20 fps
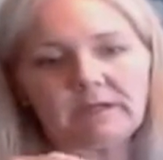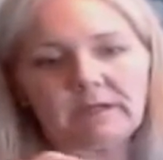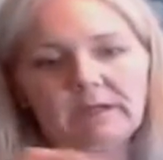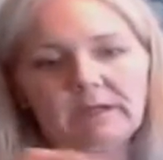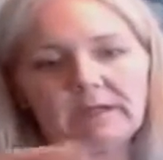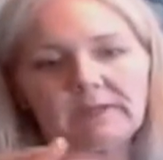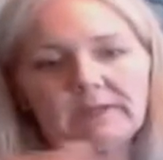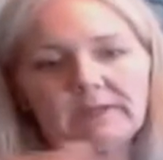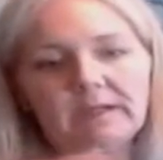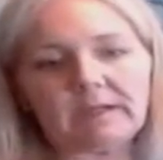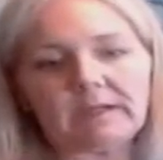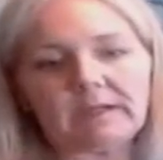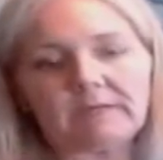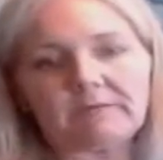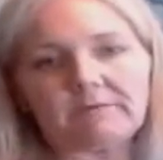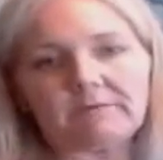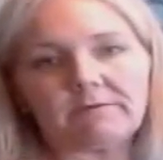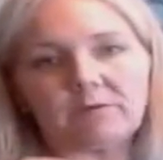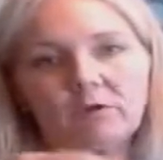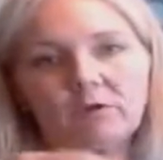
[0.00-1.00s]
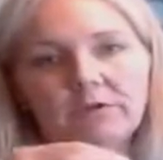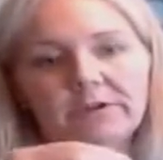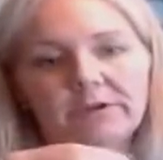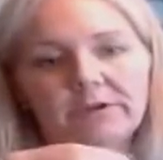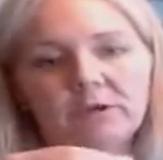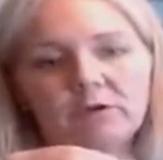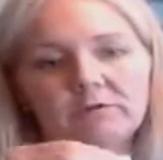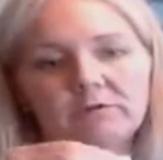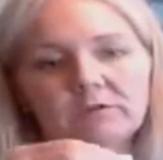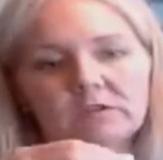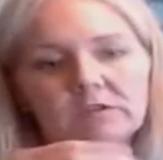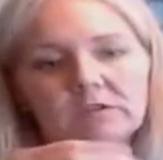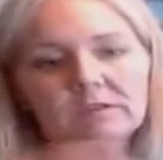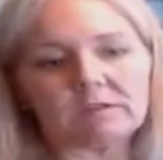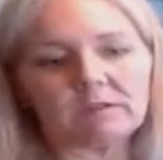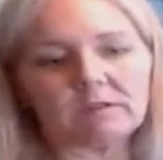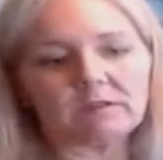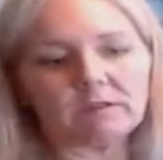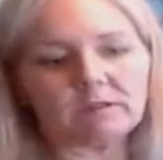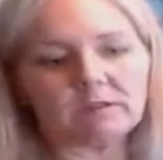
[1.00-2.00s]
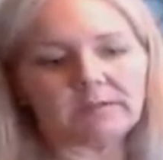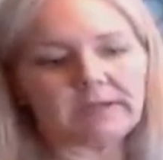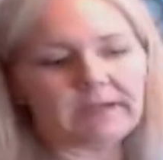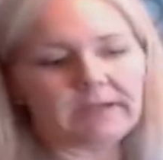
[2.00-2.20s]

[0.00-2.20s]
and then I fold it over just a little bit,